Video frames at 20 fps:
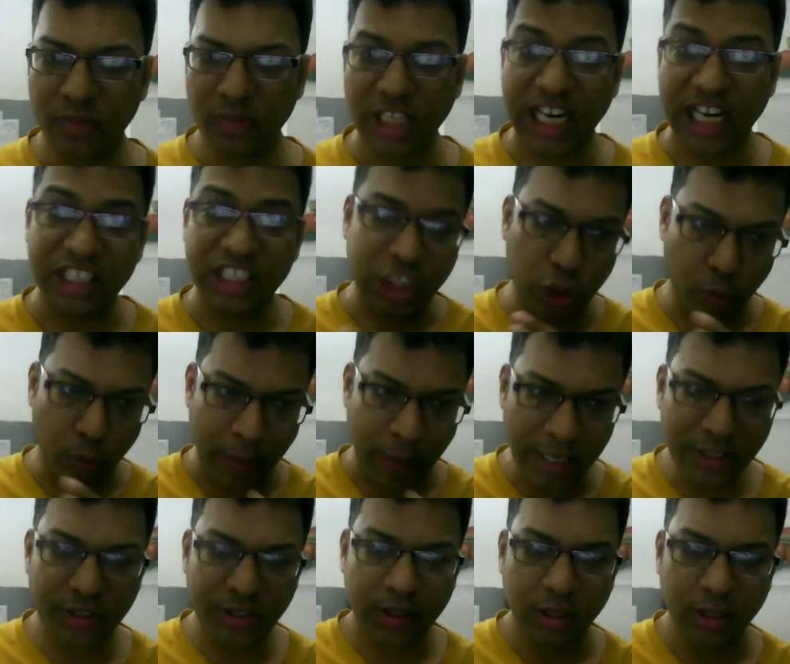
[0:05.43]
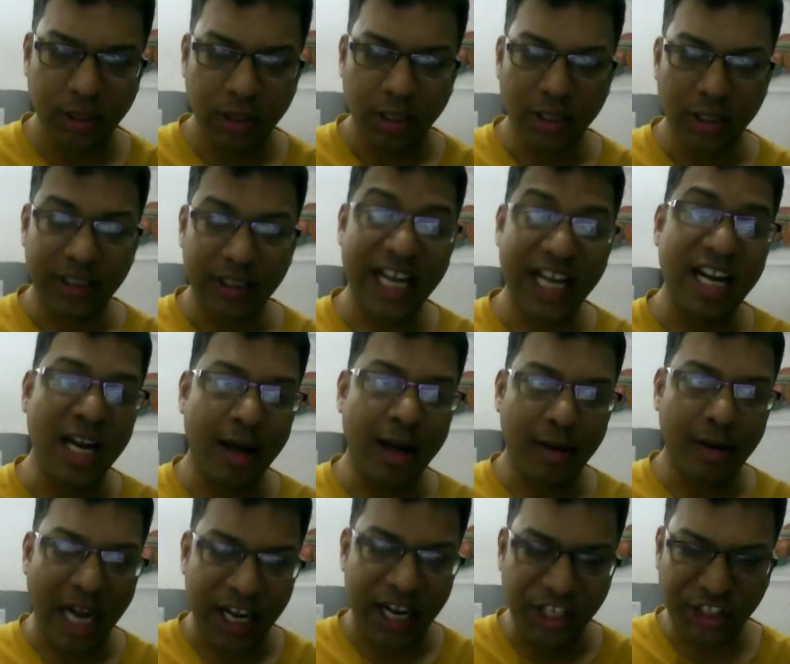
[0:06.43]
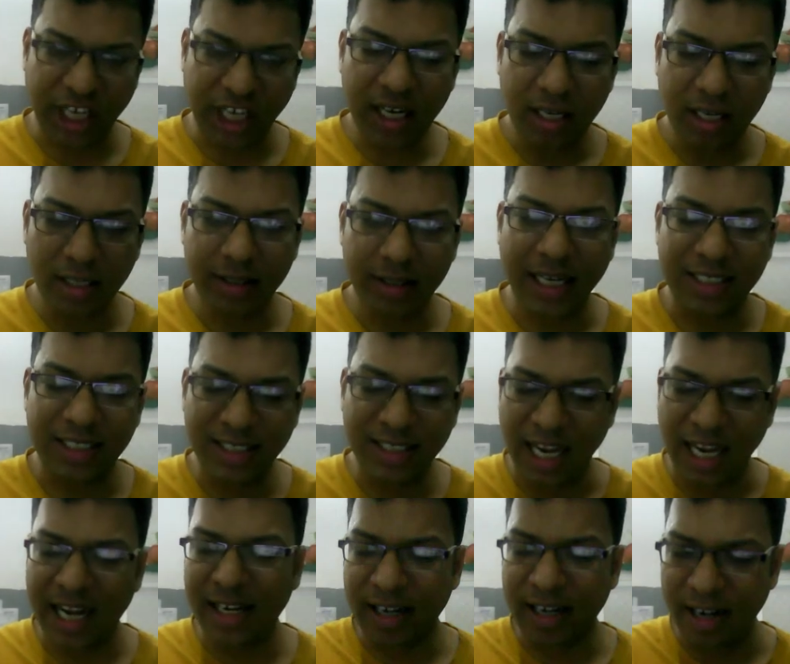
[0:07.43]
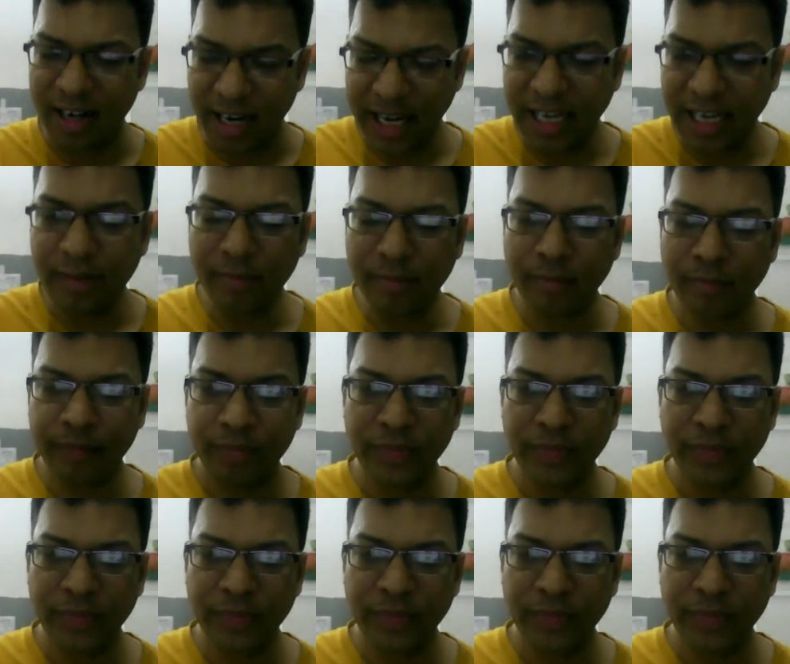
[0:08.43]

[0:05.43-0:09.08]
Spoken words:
their sequence, their now edition that is currently running,